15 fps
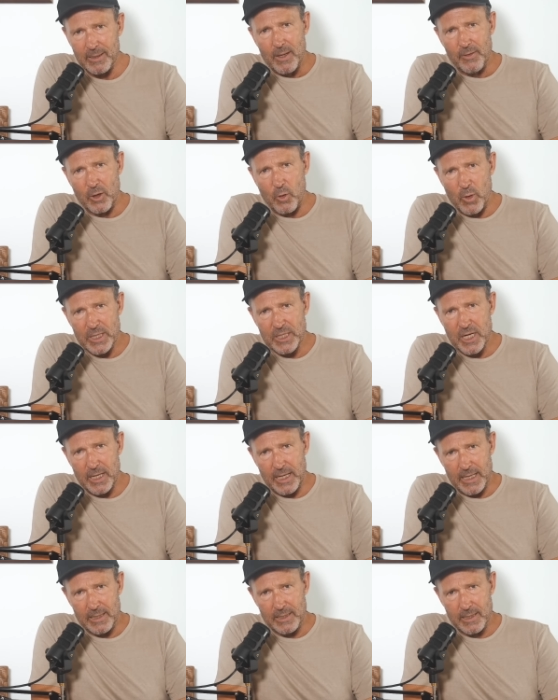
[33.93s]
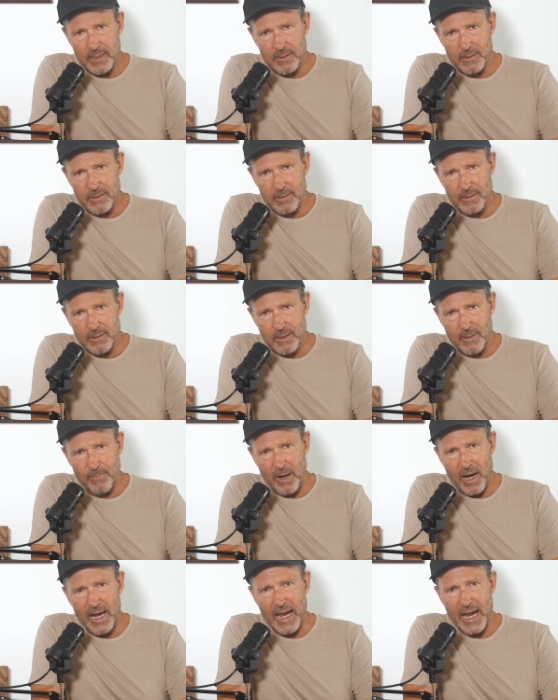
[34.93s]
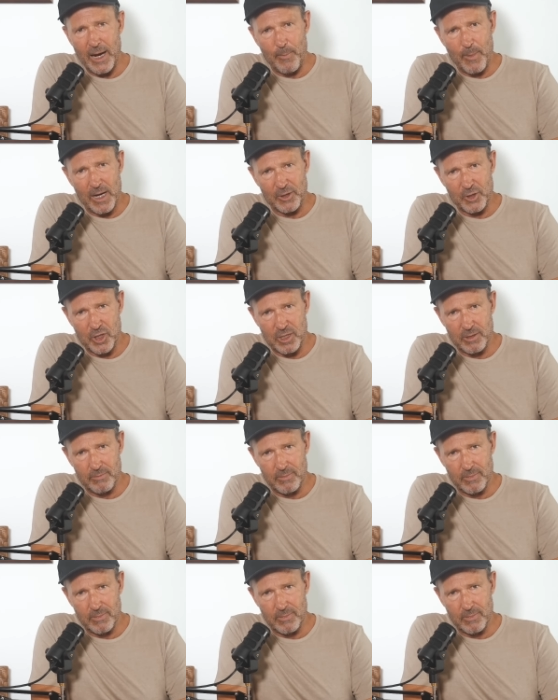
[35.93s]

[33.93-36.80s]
The question is, by how much